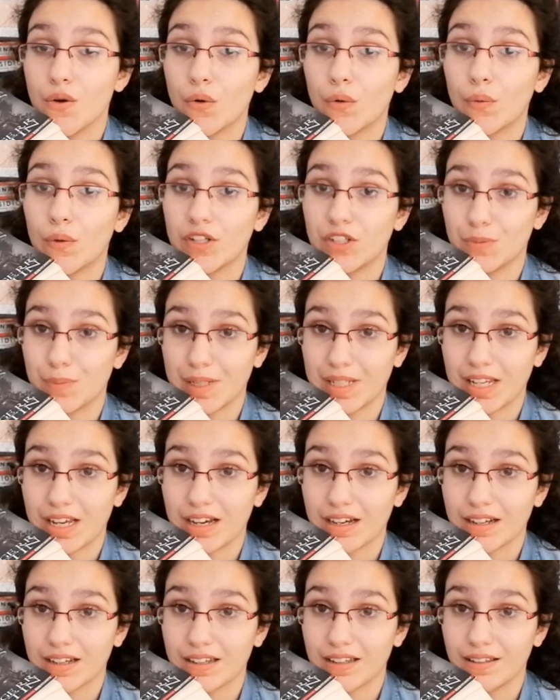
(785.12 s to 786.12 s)
wish me
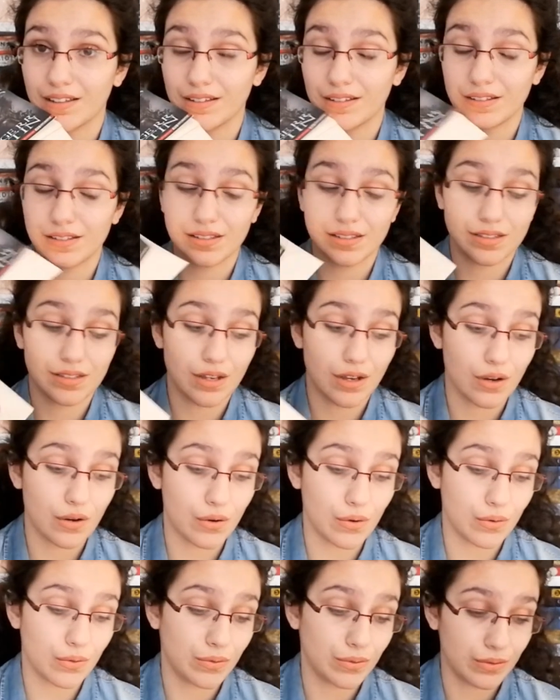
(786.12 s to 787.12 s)
luck.
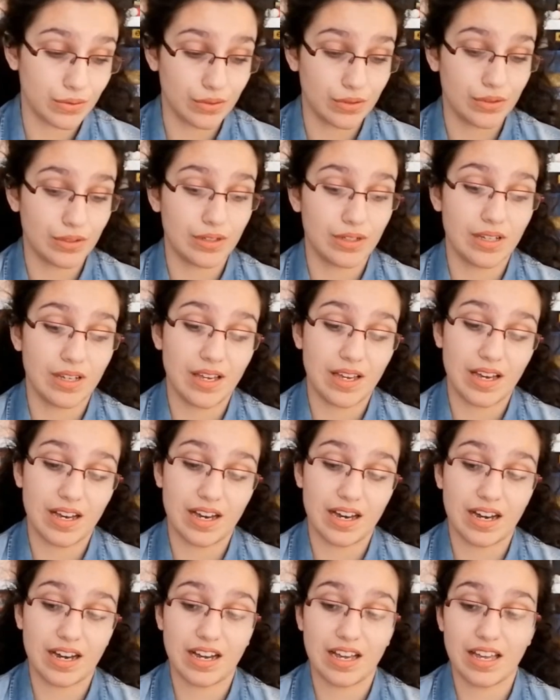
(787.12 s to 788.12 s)
So,
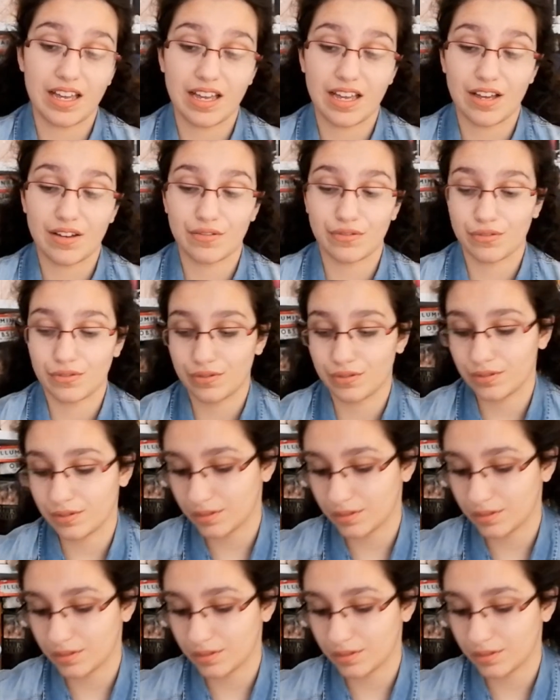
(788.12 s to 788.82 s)
I have,